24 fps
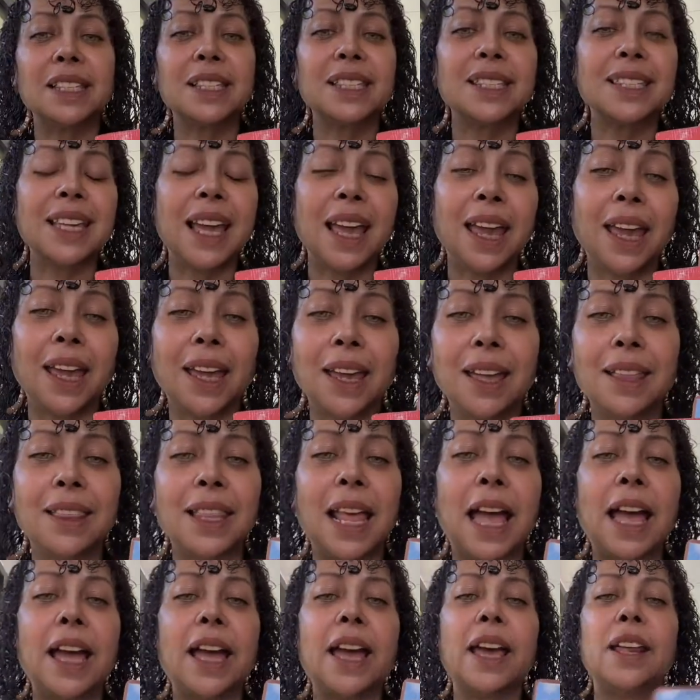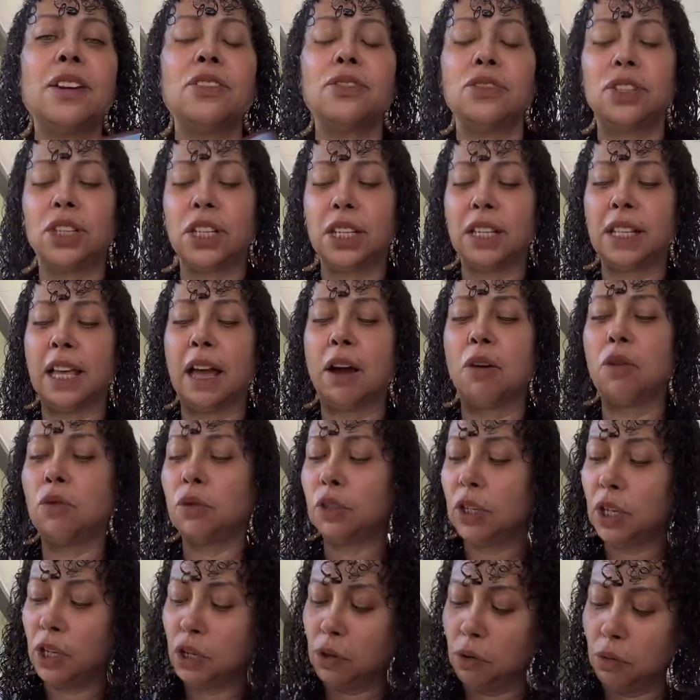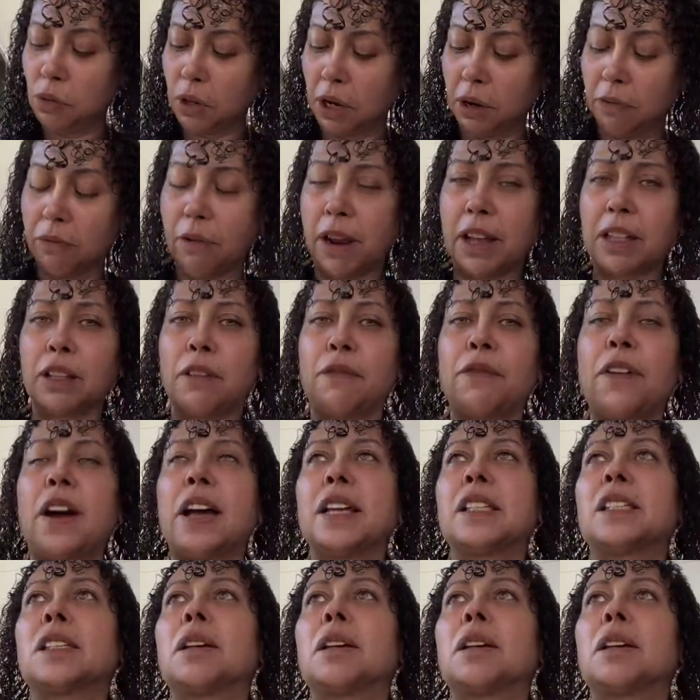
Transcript: and staying in that energy, that only you can rectify